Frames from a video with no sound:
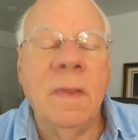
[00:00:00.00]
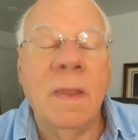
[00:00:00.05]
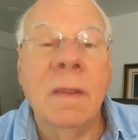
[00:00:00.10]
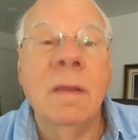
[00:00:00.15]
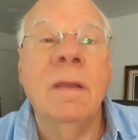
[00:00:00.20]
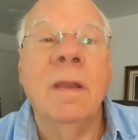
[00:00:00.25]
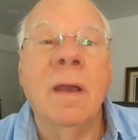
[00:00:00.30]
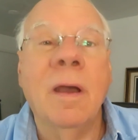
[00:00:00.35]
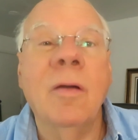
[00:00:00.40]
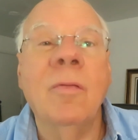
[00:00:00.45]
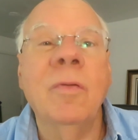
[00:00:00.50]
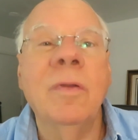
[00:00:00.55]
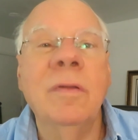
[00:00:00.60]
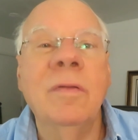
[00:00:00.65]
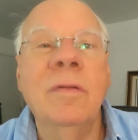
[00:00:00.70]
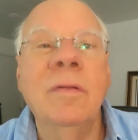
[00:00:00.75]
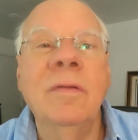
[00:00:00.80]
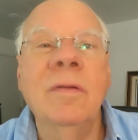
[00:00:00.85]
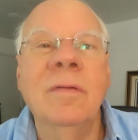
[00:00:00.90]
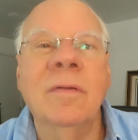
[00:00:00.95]
Now we
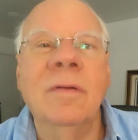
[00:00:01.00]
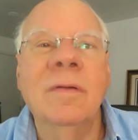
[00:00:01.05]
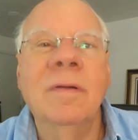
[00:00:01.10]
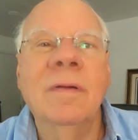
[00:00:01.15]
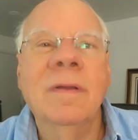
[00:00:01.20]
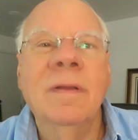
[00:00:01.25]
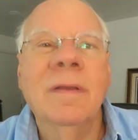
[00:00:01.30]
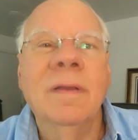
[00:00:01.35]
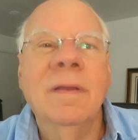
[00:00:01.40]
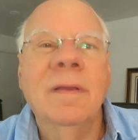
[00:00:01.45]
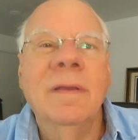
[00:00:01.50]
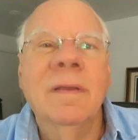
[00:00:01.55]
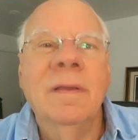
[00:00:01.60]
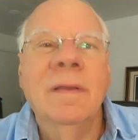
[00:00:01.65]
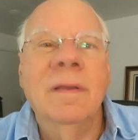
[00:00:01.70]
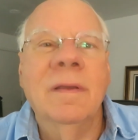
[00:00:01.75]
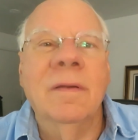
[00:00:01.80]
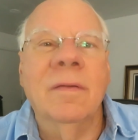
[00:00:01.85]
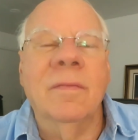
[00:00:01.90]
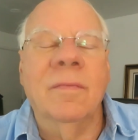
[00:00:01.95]
do.
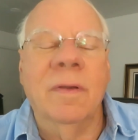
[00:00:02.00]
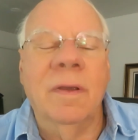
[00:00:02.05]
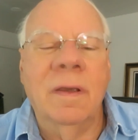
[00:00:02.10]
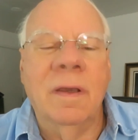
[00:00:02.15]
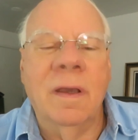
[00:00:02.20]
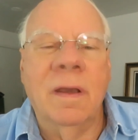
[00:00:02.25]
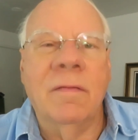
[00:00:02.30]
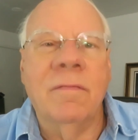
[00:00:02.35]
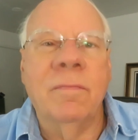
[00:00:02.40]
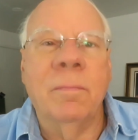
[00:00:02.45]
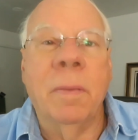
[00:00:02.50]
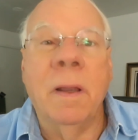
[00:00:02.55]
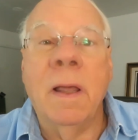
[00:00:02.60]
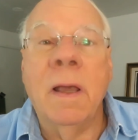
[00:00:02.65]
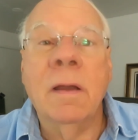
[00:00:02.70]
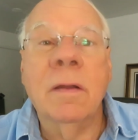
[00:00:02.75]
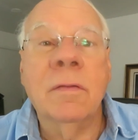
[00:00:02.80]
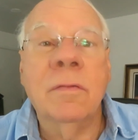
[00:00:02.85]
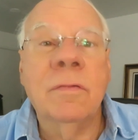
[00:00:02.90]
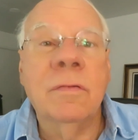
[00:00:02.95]
We have
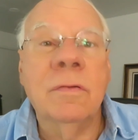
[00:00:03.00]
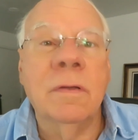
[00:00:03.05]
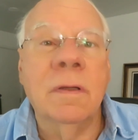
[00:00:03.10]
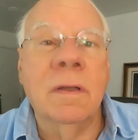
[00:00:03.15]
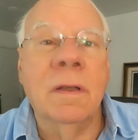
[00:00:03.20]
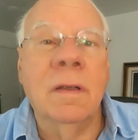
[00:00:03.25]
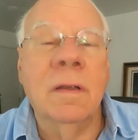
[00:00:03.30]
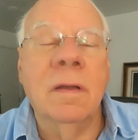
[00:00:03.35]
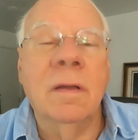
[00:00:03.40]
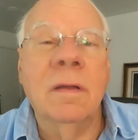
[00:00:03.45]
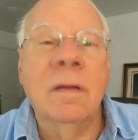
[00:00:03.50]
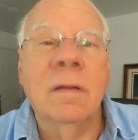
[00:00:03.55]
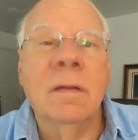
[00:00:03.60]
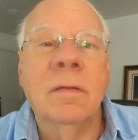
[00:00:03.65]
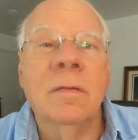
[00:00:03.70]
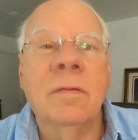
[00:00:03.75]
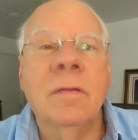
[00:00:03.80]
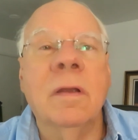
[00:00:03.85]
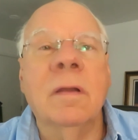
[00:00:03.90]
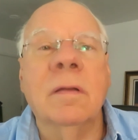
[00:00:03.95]
blockchain
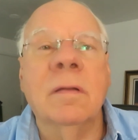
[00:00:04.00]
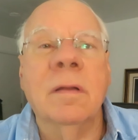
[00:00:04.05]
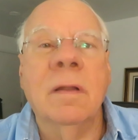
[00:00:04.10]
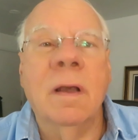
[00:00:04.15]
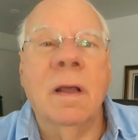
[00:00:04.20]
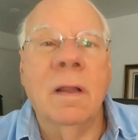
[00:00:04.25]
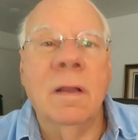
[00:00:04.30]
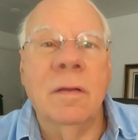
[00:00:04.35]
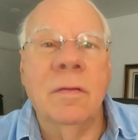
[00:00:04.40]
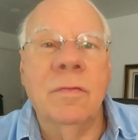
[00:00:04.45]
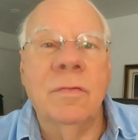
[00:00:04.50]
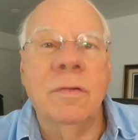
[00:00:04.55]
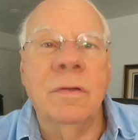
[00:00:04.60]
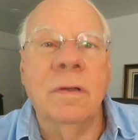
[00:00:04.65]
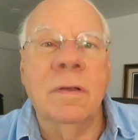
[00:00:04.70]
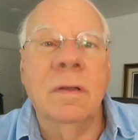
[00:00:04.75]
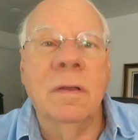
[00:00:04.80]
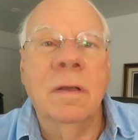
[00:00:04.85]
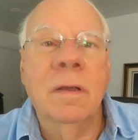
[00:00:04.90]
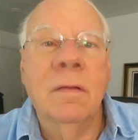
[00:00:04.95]

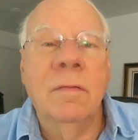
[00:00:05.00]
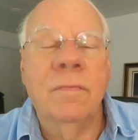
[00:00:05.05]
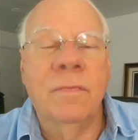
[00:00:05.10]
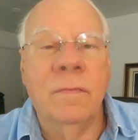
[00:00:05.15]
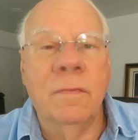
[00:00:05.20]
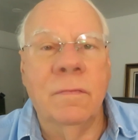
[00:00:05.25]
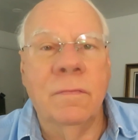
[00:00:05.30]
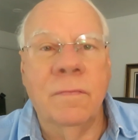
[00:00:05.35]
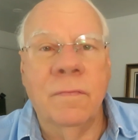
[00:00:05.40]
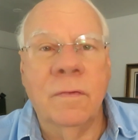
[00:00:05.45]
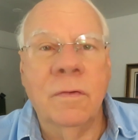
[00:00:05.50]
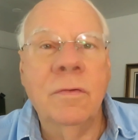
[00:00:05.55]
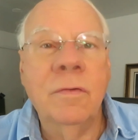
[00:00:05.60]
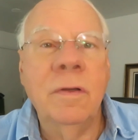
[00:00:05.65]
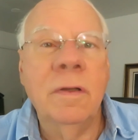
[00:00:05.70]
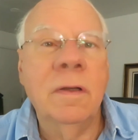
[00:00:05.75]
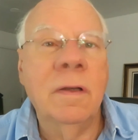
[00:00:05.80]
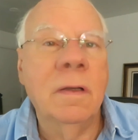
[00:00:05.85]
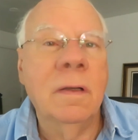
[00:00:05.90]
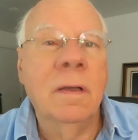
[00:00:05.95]
technology for
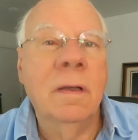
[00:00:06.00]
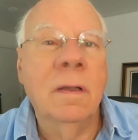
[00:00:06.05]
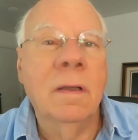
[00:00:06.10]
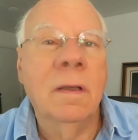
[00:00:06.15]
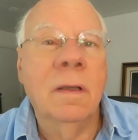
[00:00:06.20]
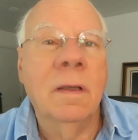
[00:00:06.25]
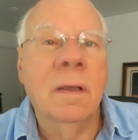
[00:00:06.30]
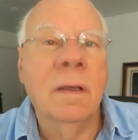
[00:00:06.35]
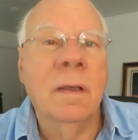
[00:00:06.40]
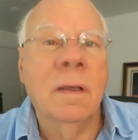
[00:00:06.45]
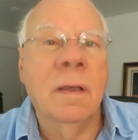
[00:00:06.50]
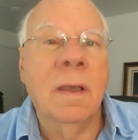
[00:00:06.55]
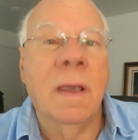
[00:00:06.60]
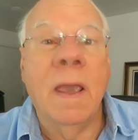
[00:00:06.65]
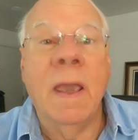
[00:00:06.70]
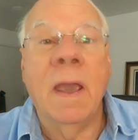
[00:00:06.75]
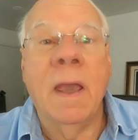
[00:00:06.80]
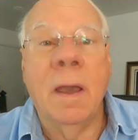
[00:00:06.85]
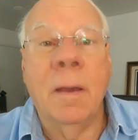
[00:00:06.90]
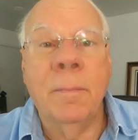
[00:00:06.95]
voting
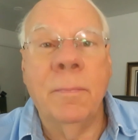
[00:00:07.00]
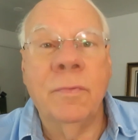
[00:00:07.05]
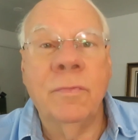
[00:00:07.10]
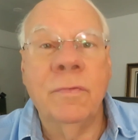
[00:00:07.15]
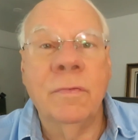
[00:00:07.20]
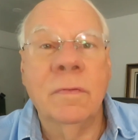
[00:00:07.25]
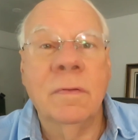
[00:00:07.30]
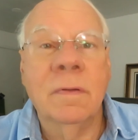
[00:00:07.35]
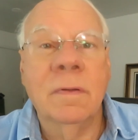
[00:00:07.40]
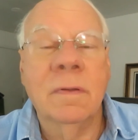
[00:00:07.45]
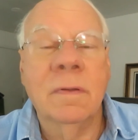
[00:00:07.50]
apps